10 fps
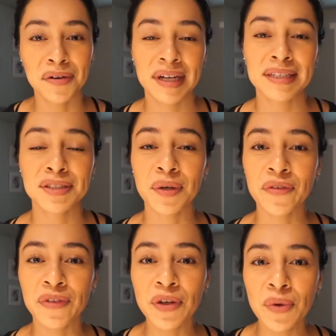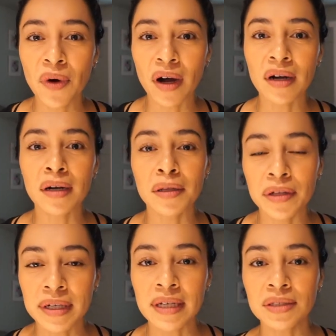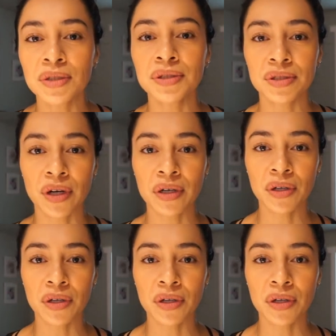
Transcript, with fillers: right, so if you are looking to start